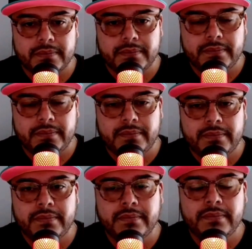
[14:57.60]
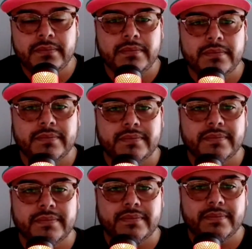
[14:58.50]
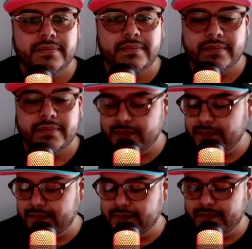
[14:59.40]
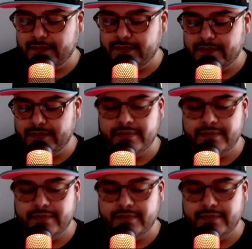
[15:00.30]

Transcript: (not speaking)